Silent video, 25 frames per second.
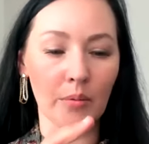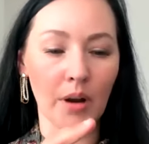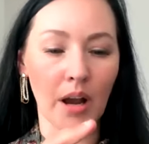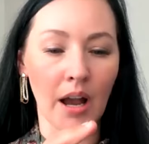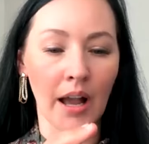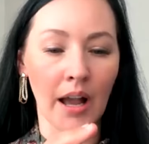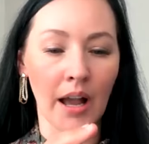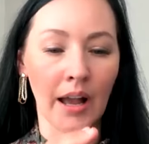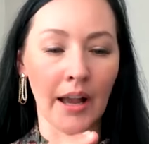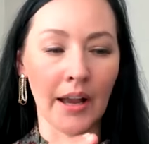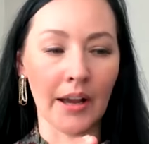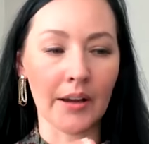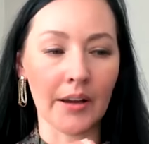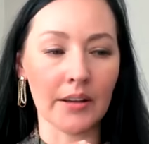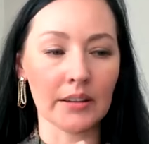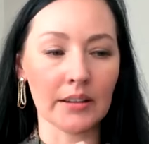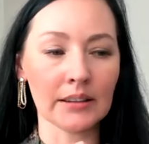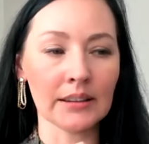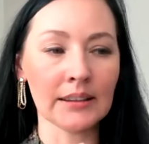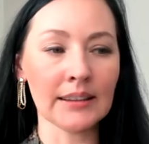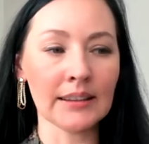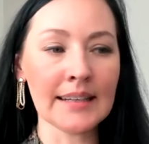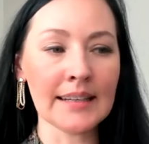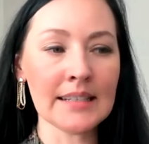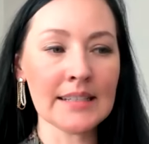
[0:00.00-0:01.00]
uh,
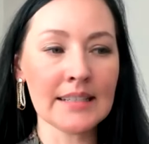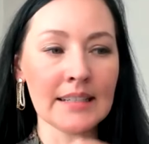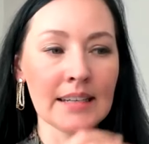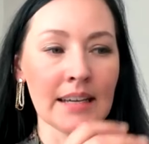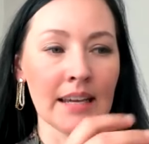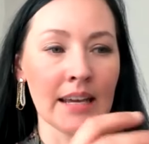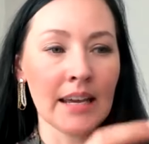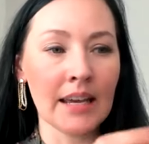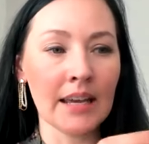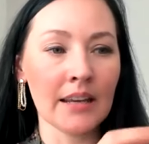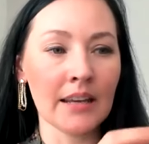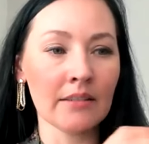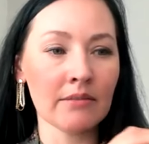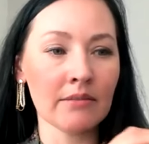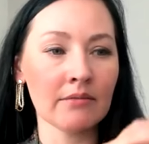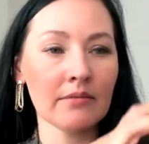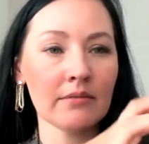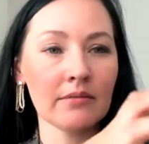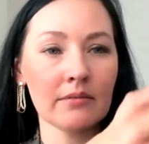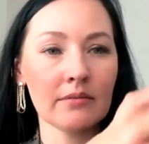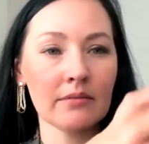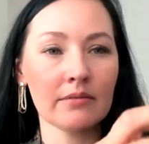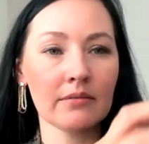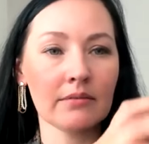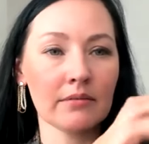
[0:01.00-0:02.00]

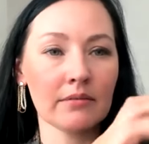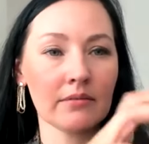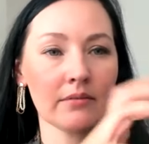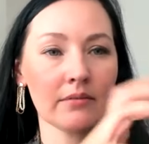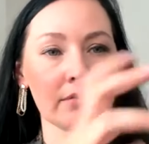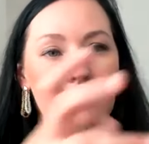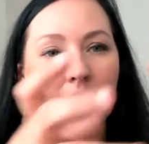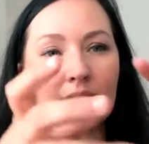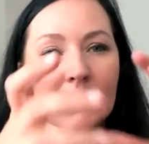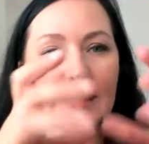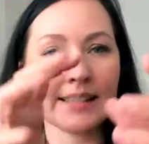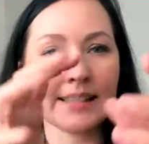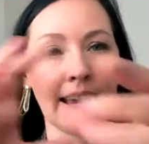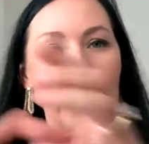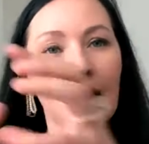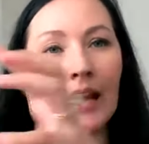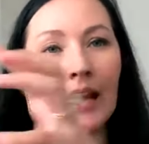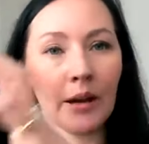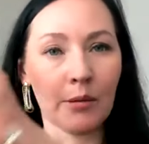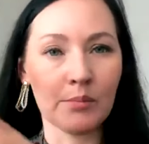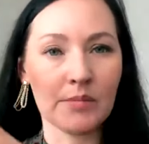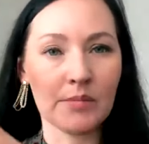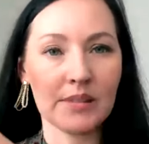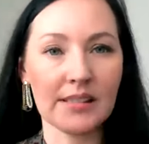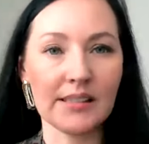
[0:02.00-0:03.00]
LinkedIn
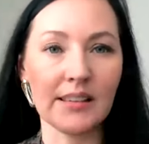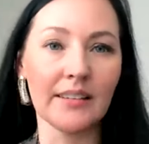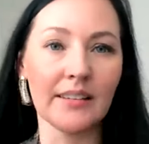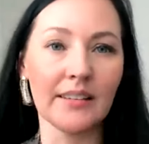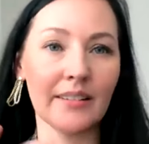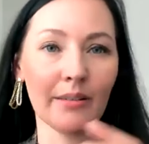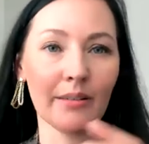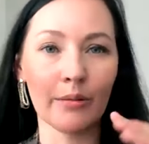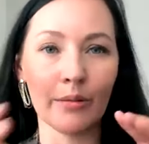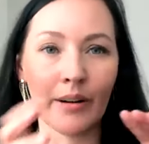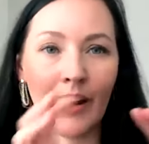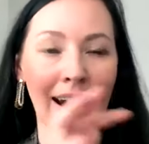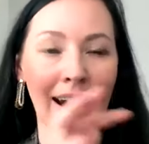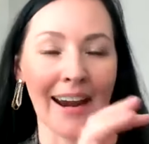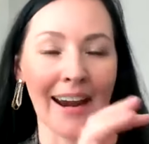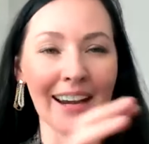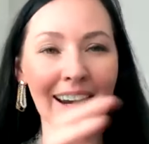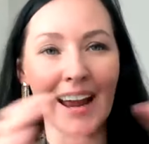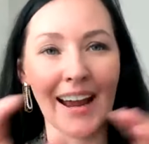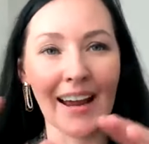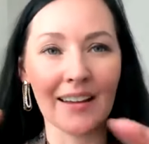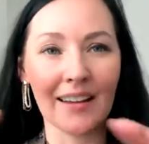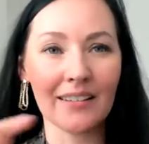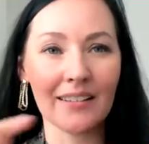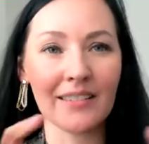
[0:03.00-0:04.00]
scams, right,